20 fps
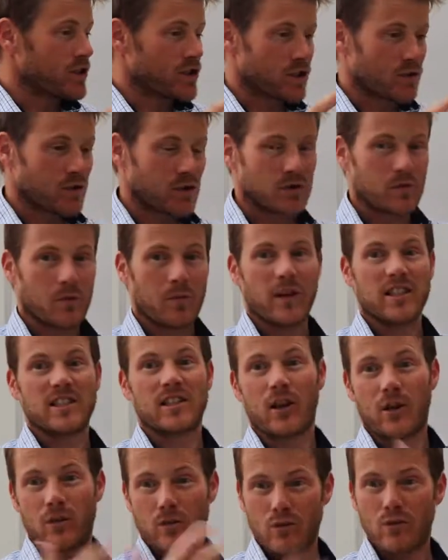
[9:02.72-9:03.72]
do is we
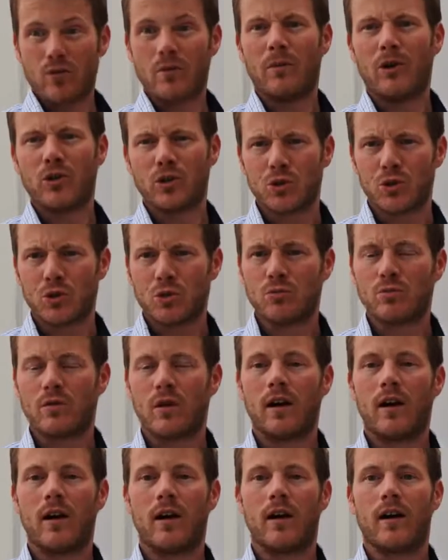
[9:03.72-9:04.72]
basically go through the model
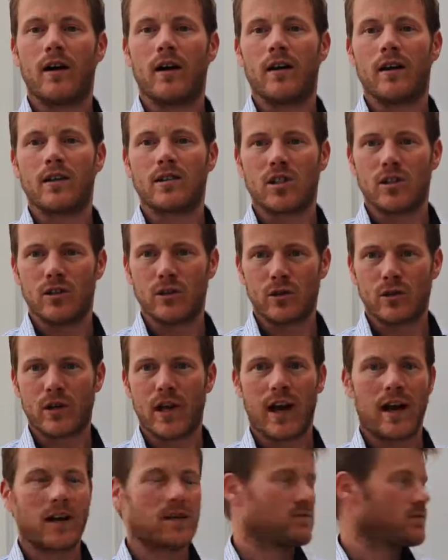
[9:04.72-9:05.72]
to look
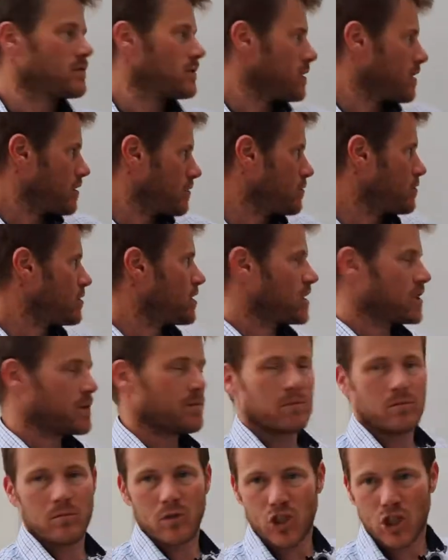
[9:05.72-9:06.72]
at,
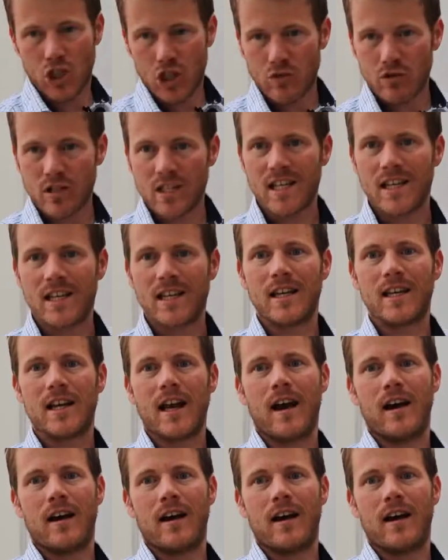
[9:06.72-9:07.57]
this maturity.